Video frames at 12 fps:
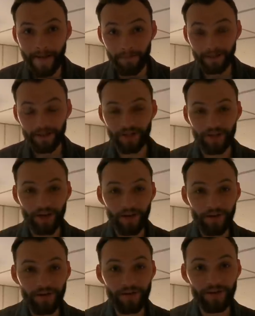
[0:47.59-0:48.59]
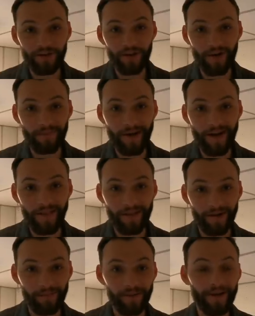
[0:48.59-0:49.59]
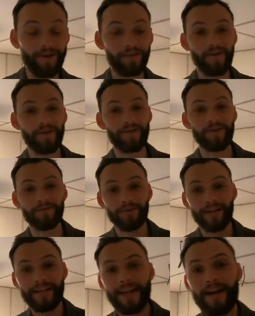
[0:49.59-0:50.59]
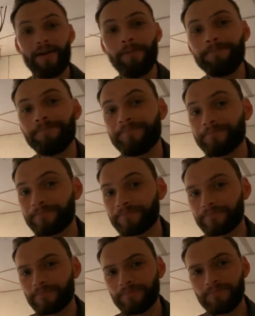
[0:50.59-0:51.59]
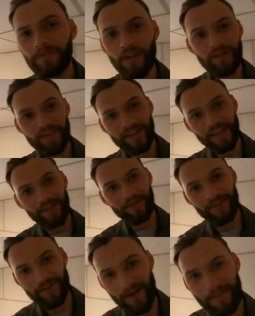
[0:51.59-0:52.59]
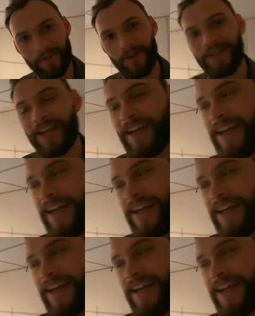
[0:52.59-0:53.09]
But to show you the job that we are on right now, I'll just take you off the tripod